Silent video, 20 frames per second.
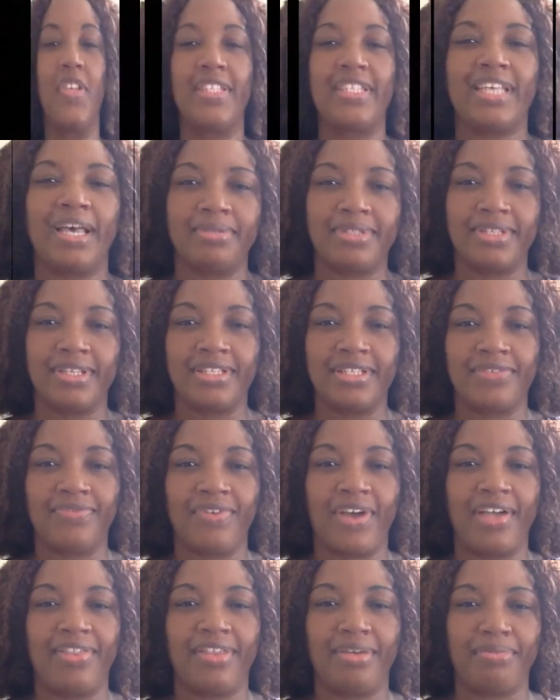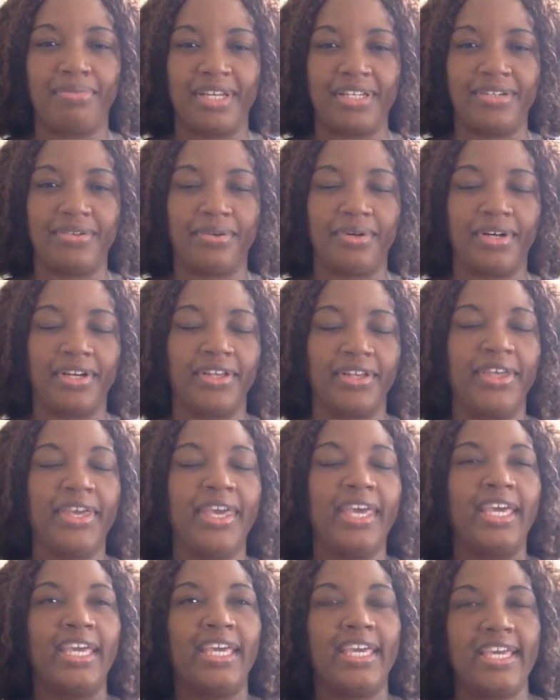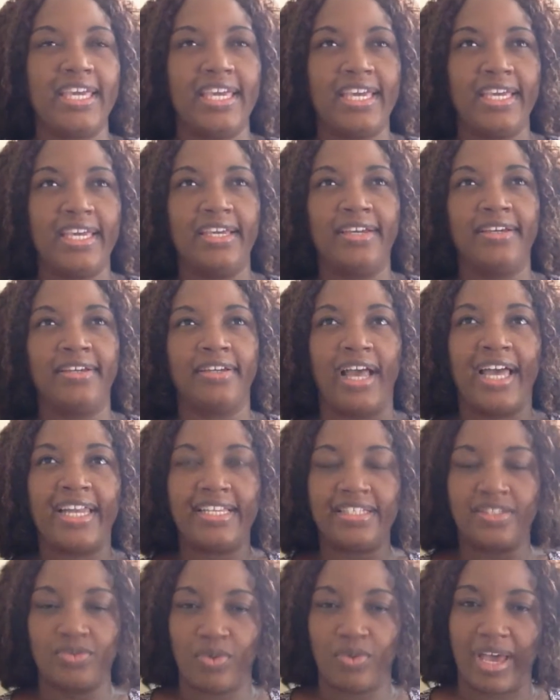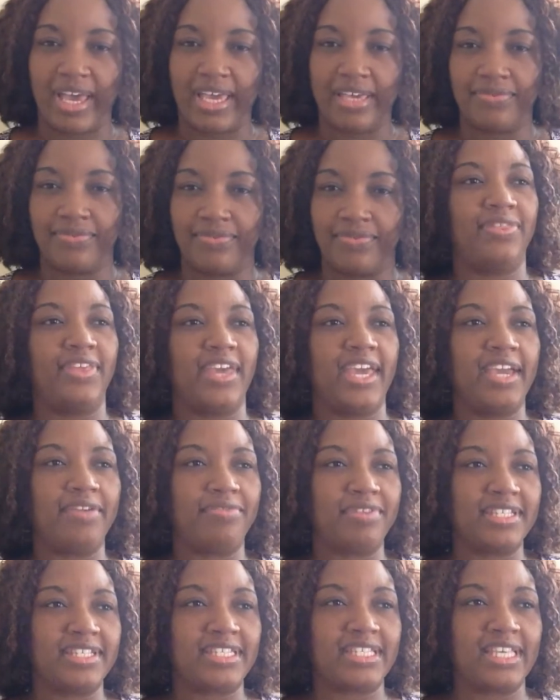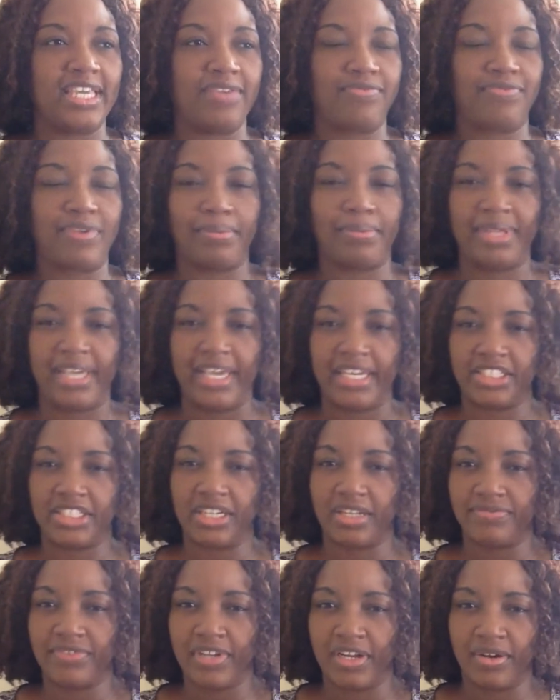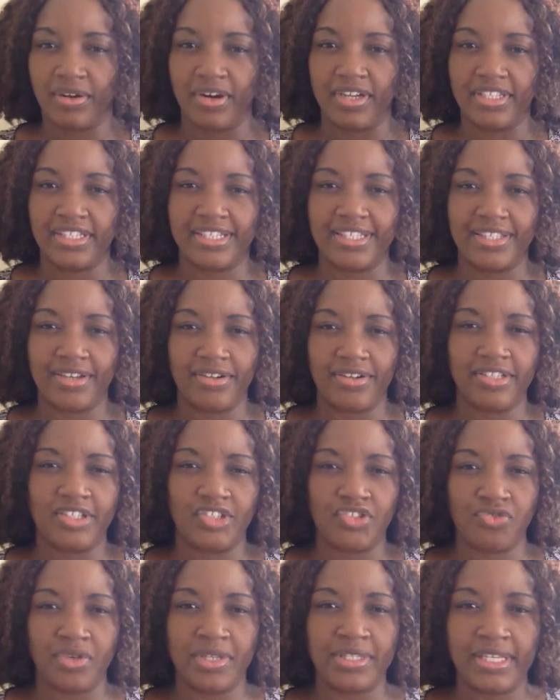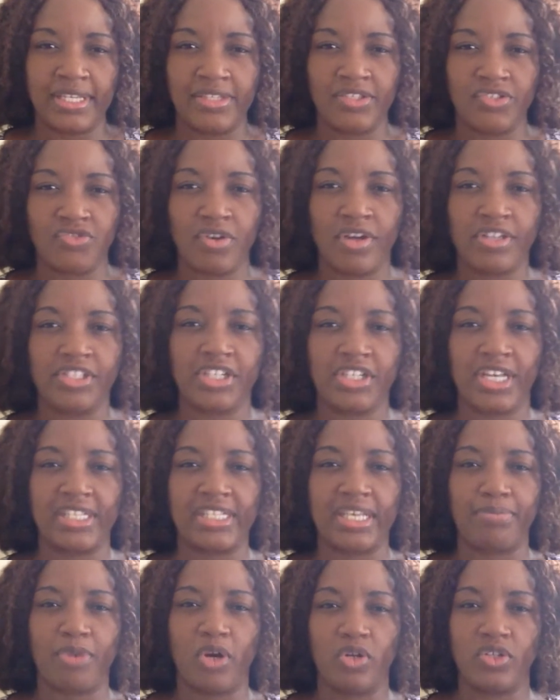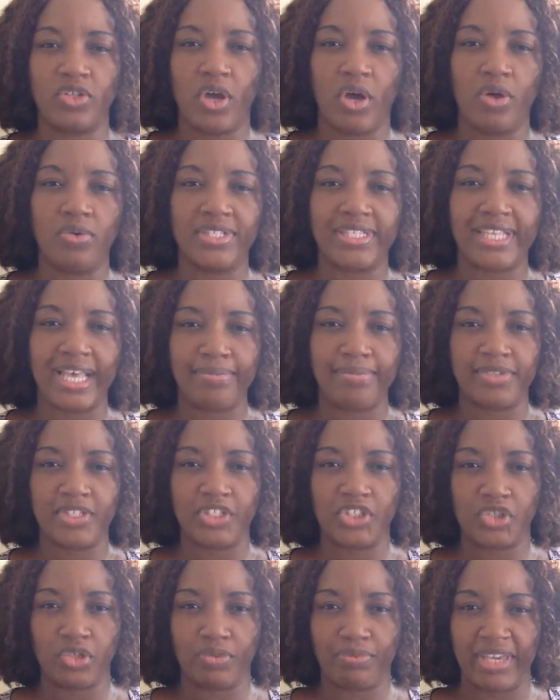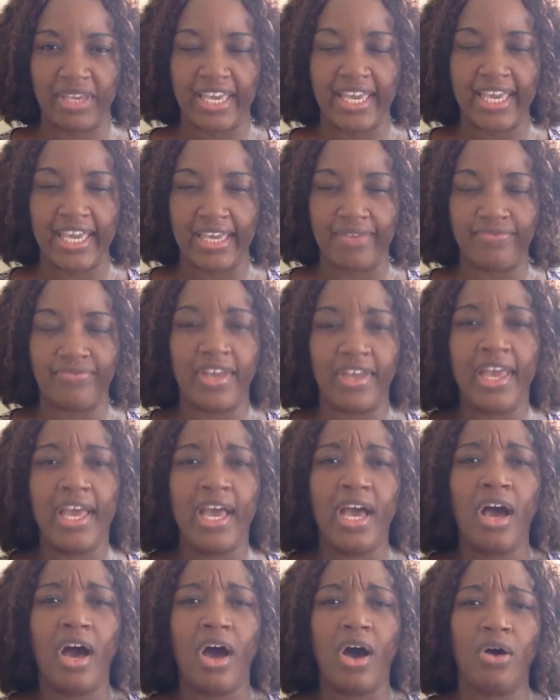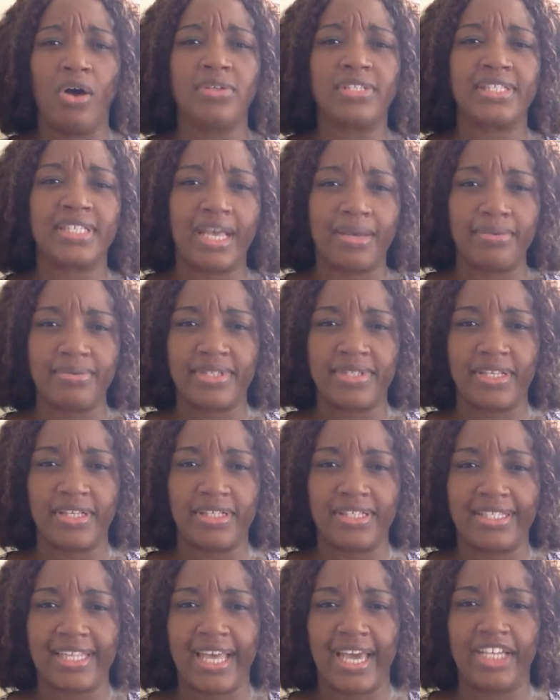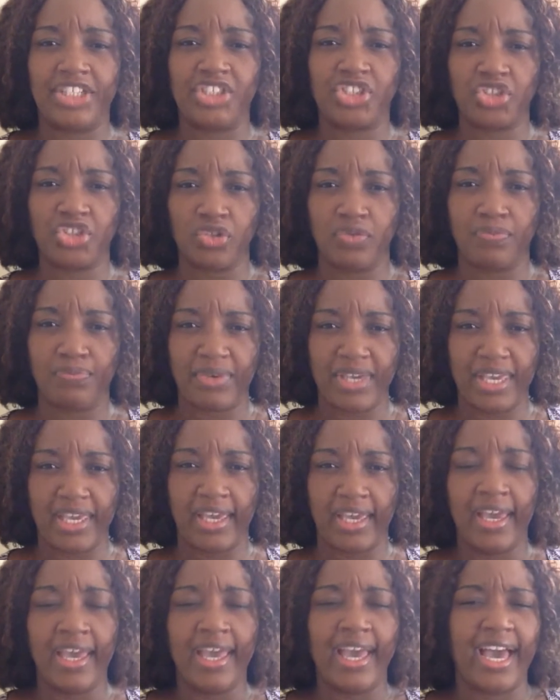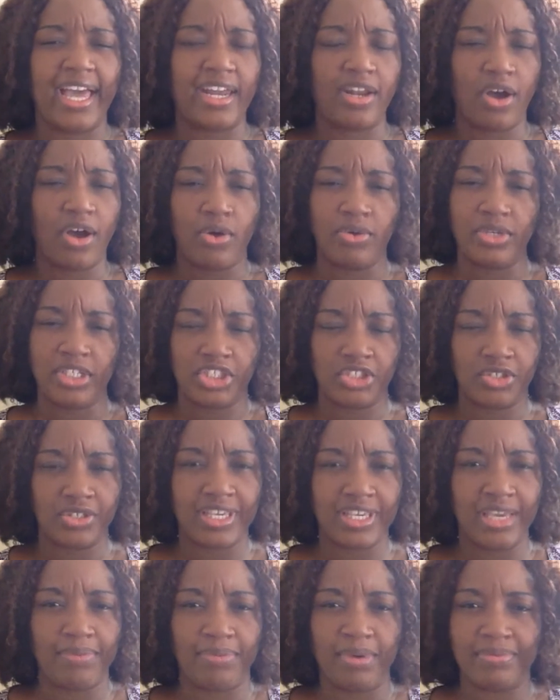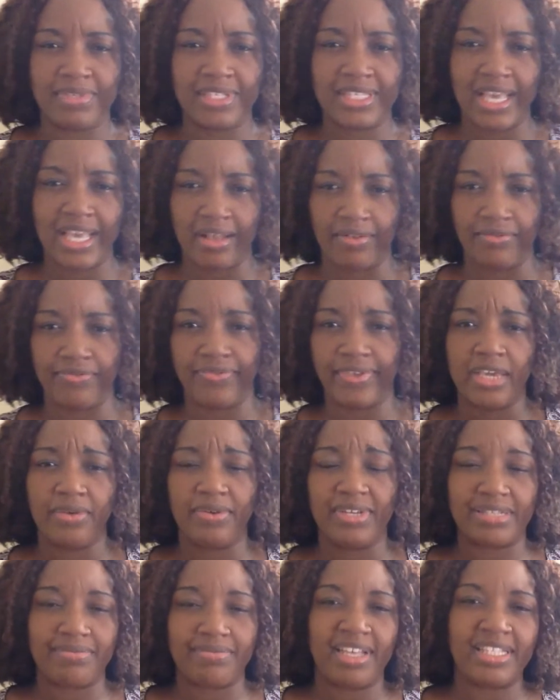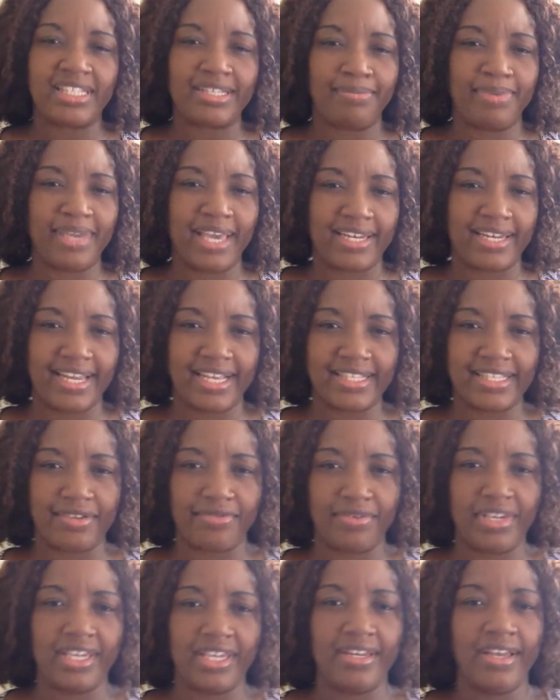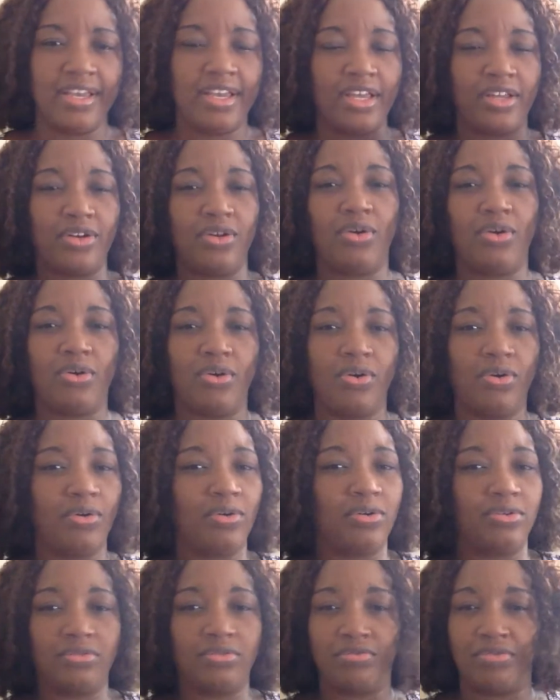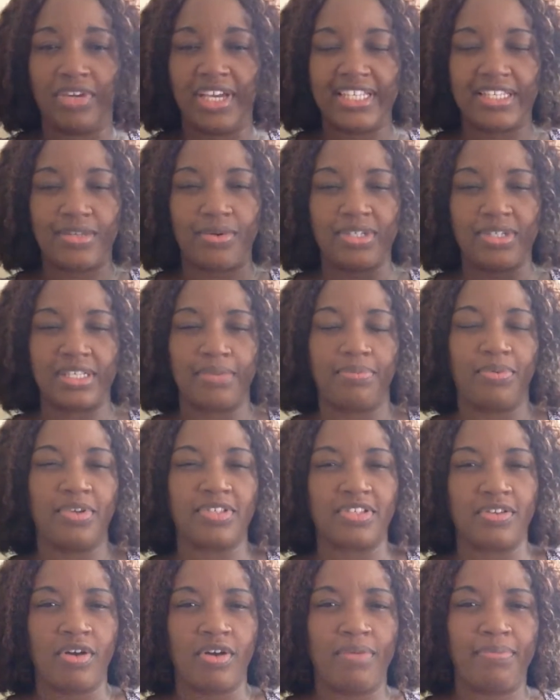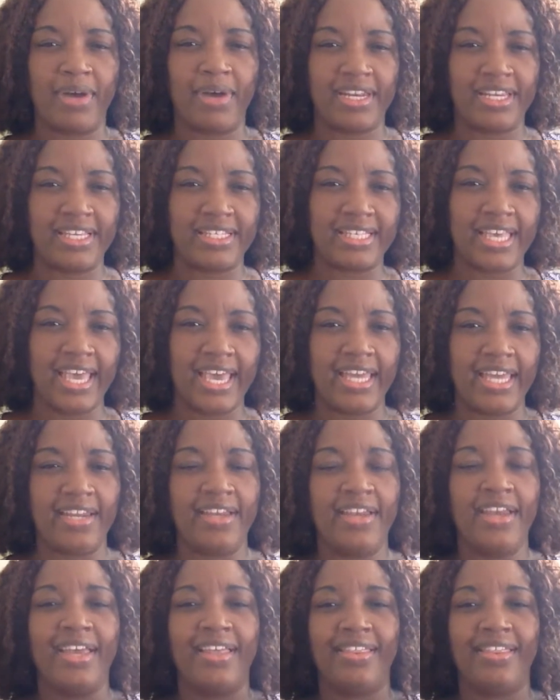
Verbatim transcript: Samson's father Manoah he and his wife, they received from the angel of the Lord certain strict instructions about how Samson should behave, how Samson's diet should be, and how he should keep himself. He was meant to be a Nazarene. No razor was supposed to go upon his head.